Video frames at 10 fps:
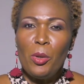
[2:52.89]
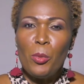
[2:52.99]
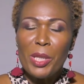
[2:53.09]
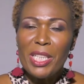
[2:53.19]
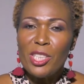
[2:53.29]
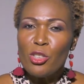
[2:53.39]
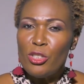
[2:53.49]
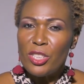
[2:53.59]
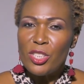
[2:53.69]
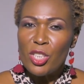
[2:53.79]
we can
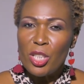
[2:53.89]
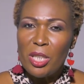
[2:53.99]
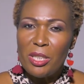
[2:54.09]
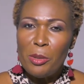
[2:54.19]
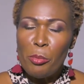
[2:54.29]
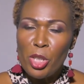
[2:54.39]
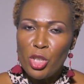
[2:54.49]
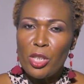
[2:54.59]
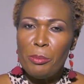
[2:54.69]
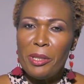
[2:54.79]
decrease the
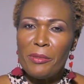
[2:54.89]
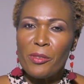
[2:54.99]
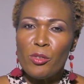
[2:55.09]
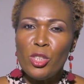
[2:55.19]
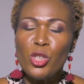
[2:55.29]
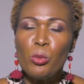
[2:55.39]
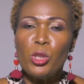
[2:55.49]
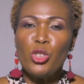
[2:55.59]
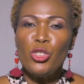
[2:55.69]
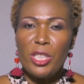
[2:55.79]
pressure on the pelvic floor, so
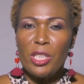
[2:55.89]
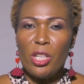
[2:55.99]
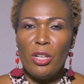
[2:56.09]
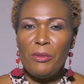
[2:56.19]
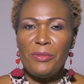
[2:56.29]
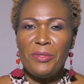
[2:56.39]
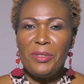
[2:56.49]
we treat the cough.